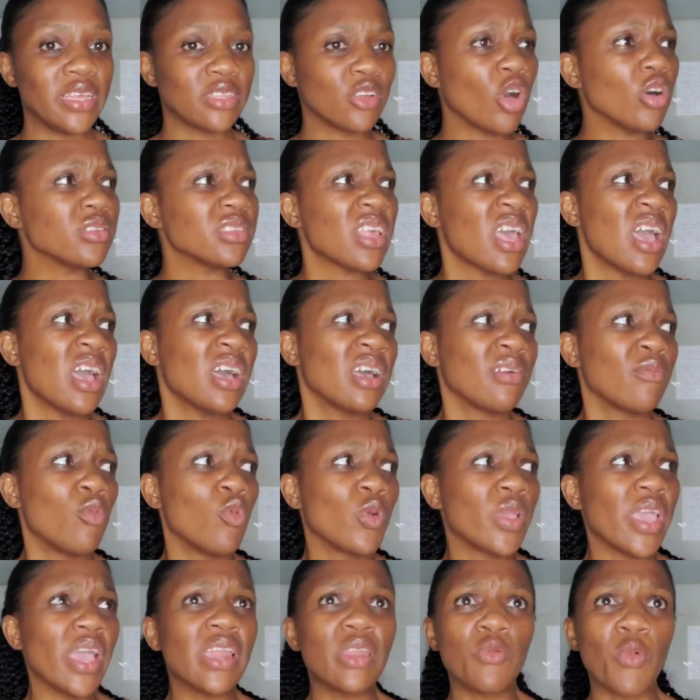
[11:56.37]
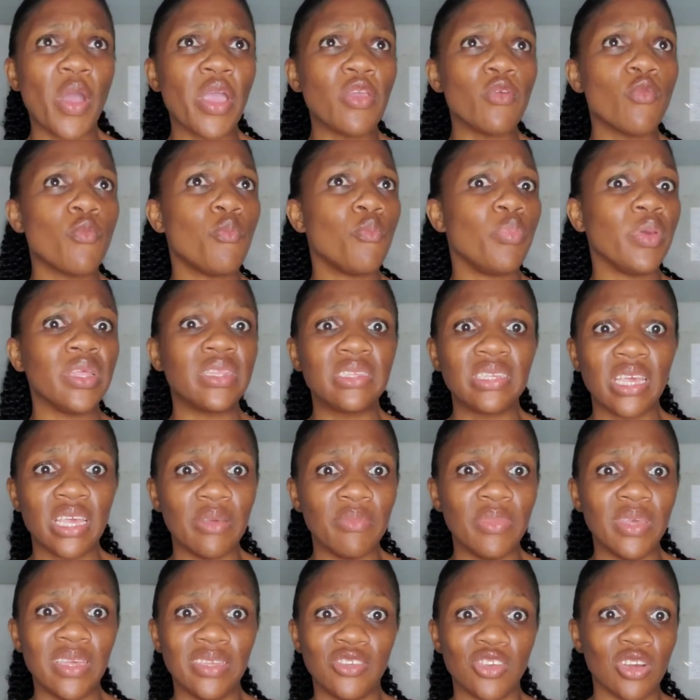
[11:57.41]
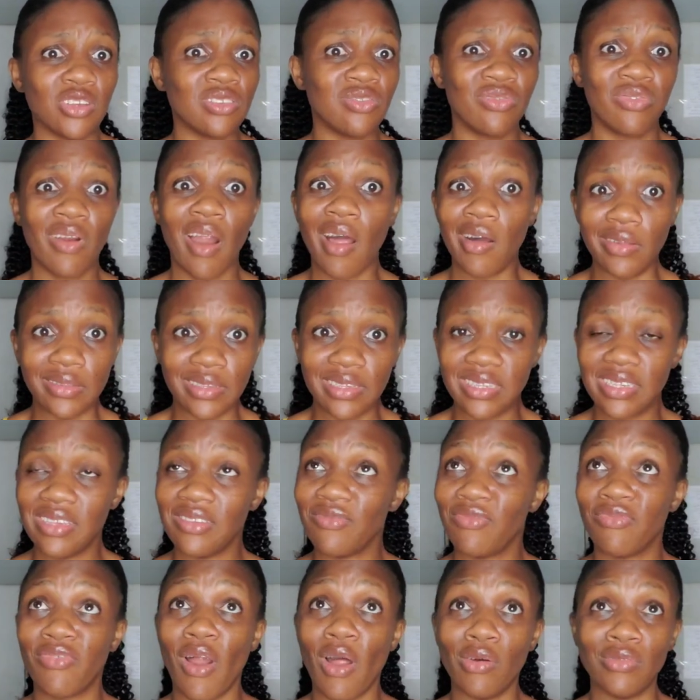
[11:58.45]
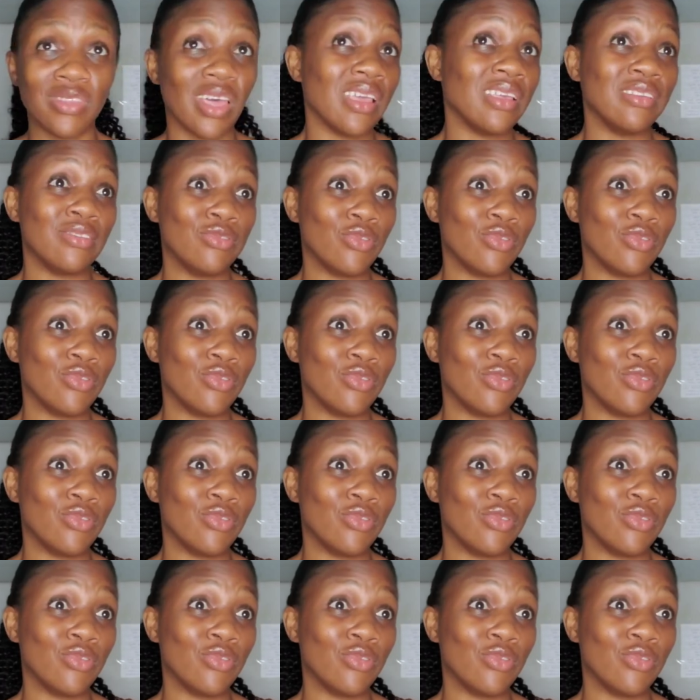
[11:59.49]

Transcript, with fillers: Because Kaden, when you beat him, he just frowns. He frowns and he's